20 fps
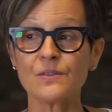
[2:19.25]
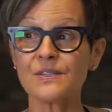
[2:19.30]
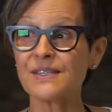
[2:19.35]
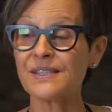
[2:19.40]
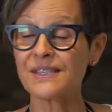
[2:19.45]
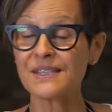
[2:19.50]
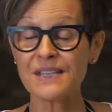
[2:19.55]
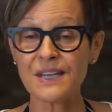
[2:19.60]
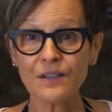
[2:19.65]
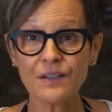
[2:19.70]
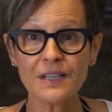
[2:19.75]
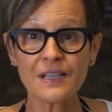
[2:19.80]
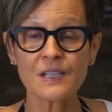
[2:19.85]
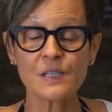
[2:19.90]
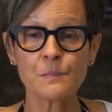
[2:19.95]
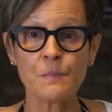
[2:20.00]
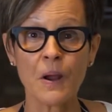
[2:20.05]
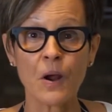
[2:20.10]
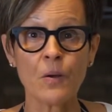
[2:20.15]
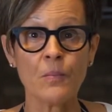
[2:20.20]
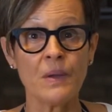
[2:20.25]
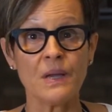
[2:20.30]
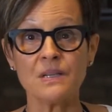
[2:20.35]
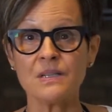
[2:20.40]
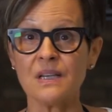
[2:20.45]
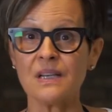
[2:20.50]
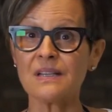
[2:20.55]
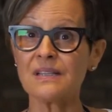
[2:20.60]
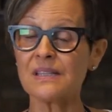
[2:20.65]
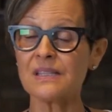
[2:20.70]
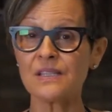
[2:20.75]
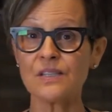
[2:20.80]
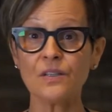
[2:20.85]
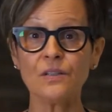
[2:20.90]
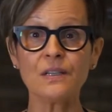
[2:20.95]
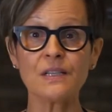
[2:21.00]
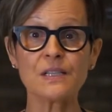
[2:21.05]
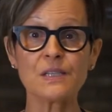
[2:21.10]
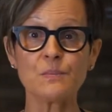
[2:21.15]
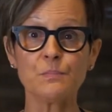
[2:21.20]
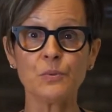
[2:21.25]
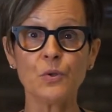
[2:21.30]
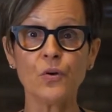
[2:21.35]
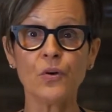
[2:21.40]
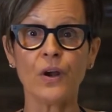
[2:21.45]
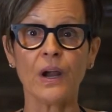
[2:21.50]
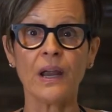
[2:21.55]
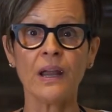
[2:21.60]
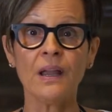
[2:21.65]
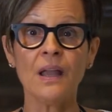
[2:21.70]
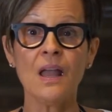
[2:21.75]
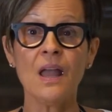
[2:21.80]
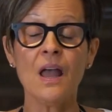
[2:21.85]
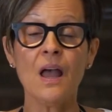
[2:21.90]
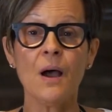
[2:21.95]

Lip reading: Still experimenting, still exploring,